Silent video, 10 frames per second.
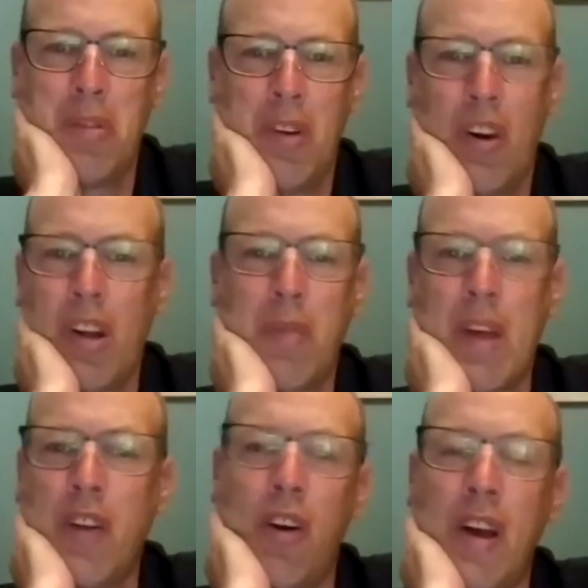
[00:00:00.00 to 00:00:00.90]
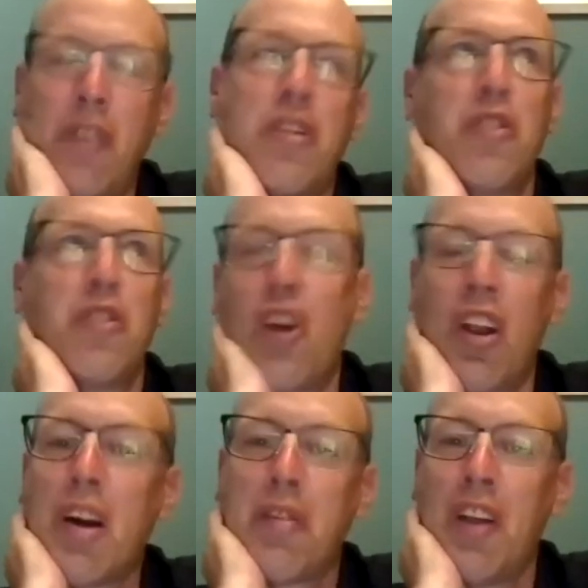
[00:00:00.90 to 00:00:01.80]
Ollie, they're not. It's not a
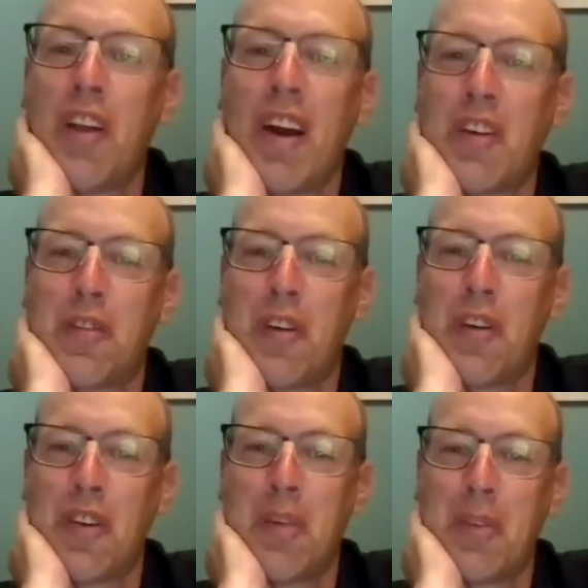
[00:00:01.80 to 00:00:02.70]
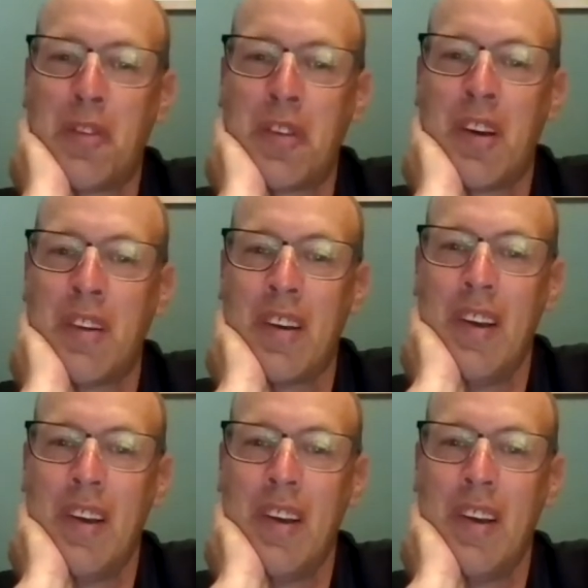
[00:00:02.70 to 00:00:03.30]
like for like, as far as I'm concerned.